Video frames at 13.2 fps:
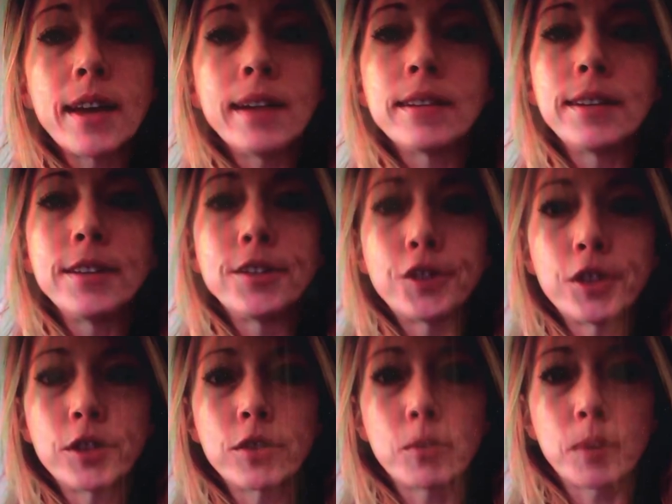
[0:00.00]
18th
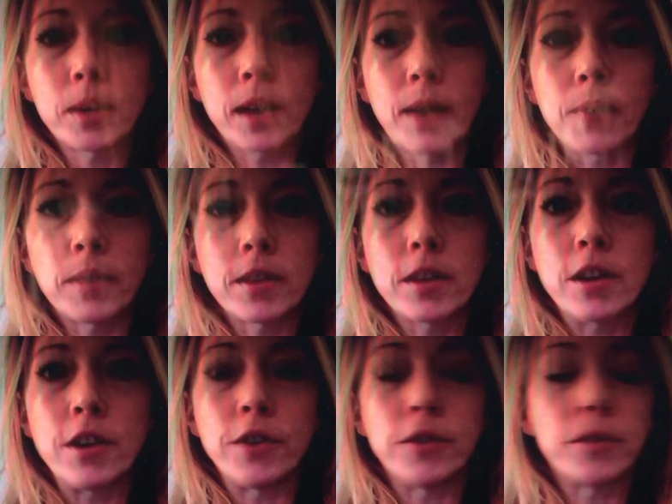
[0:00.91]
Chisel workout with the
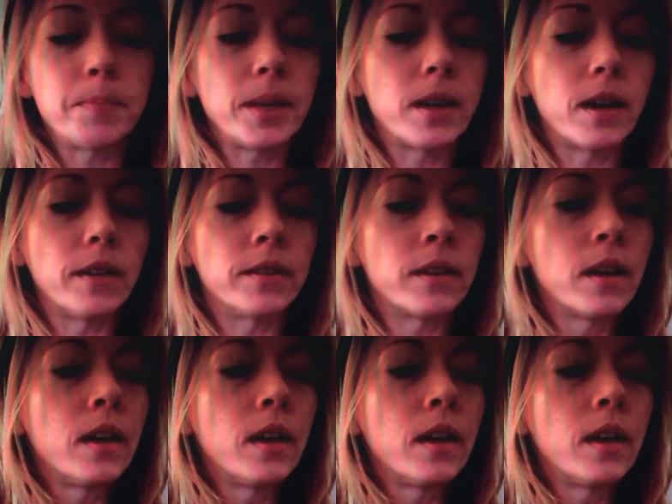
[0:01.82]
Noonz because